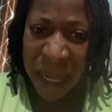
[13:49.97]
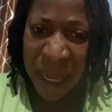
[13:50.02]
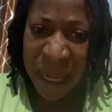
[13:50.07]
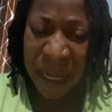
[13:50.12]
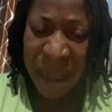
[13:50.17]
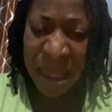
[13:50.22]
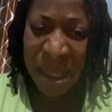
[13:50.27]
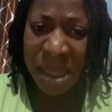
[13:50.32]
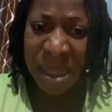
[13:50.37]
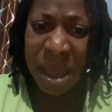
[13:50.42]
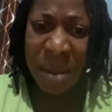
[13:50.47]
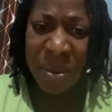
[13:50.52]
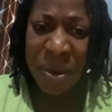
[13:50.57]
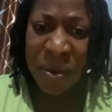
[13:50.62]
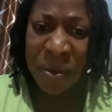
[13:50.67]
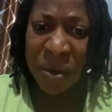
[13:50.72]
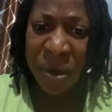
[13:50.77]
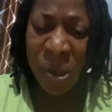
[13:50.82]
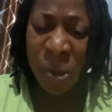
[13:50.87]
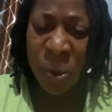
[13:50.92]
in the
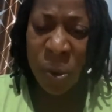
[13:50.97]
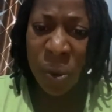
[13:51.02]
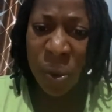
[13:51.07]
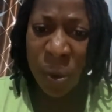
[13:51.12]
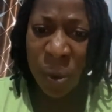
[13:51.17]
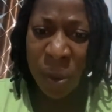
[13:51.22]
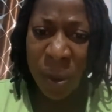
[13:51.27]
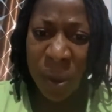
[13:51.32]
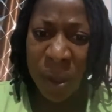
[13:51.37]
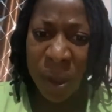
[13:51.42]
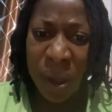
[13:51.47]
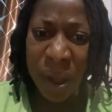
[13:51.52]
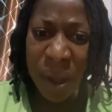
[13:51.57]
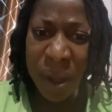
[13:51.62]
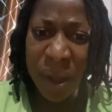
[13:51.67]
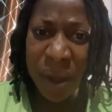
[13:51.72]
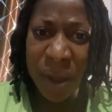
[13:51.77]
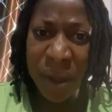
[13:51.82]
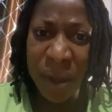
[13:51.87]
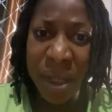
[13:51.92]
seminary school,
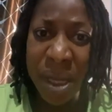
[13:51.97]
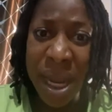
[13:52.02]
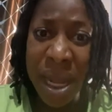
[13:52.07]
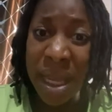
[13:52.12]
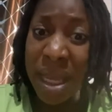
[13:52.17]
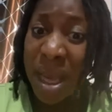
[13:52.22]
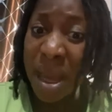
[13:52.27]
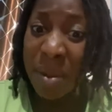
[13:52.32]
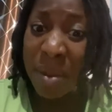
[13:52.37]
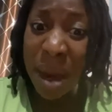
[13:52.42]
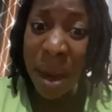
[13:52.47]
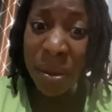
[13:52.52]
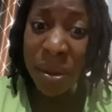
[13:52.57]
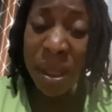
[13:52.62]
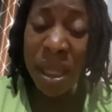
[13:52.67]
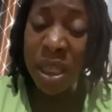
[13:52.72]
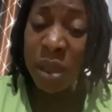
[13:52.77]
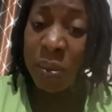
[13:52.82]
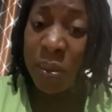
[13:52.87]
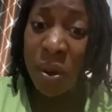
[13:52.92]
they came out,
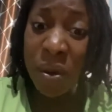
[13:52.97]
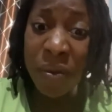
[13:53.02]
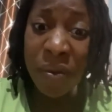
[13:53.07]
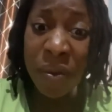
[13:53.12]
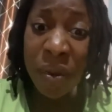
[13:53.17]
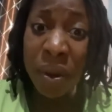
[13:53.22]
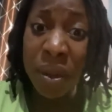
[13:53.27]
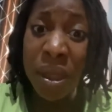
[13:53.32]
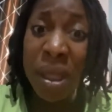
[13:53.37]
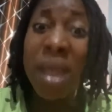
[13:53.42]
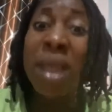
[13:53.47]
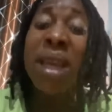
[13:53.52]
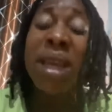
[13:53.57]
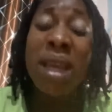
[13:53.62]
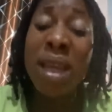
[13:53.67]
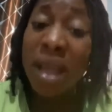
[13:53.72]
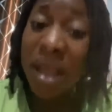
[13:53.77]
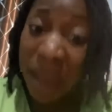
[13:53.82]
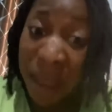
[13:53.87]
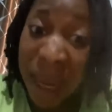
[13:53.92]
they spoke for,
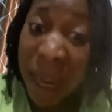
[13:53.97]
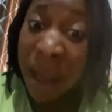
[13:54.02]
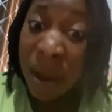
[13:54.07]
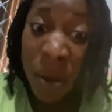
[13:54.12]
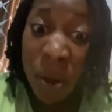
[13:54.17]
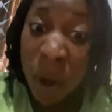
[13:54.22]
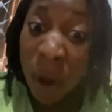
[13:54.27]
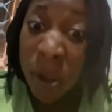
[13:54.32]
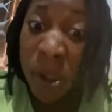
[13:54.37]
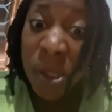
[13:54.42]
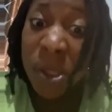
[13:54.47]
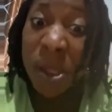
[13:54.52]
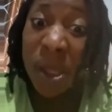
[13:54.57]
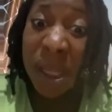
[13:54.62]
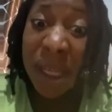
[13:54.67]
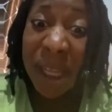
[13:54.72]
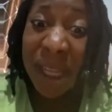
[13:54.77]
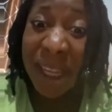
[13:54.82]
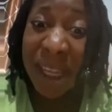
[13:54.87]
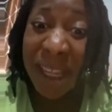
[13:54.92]
they got
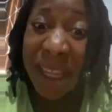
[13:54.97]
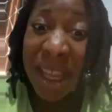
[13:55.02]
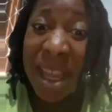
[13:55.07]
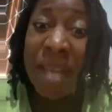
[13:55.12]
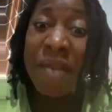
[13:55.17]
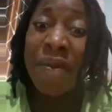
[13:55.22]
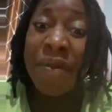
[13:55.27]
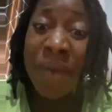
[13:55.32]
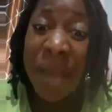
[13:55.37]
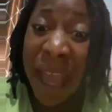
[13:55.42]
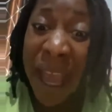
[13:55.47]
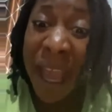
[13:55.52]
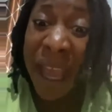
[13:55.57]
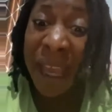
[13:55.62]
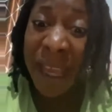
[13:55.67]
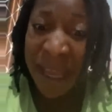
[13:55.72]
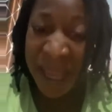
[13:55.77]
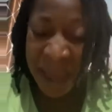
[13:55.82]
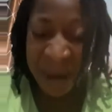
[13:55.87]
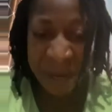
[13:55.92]
a fair
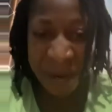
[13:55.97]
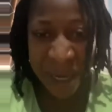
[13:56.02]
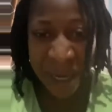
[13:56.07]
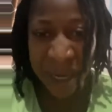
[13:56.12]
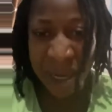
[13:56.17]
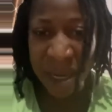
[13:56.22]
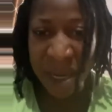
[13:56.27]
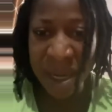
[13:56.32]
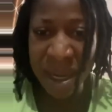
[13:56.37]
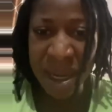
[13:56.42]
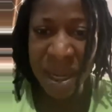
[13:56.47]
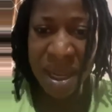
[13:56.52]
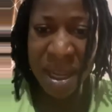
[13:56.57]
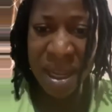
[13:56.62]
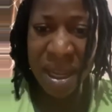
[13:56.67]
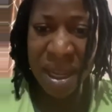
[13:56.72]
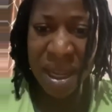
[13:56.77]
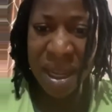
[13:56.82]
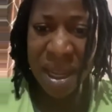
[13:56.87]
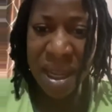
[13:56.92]
hearing.
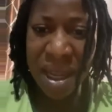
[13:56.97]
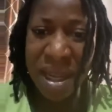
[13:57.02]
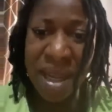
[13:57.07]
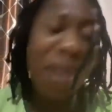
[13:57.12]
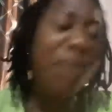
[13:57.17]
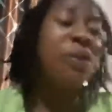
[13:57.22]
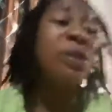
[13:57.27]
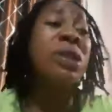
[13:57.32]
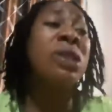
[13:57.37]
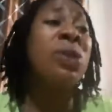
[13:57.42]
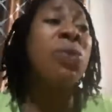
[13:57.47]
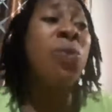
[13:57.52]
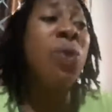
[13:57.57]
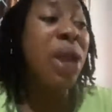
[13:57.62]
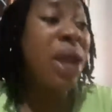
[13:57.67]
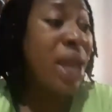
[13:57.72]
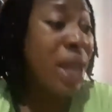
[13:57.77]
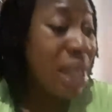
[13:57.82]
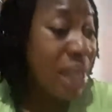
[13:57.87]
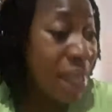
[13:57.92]

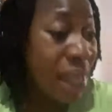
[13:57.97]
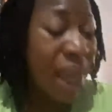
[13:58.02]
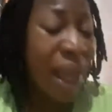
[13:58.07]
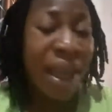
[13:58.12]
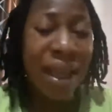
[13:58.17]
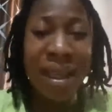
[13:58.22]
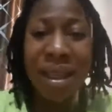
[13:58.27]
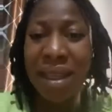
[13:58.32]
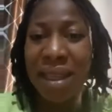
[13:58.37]
Nyafozikwe here.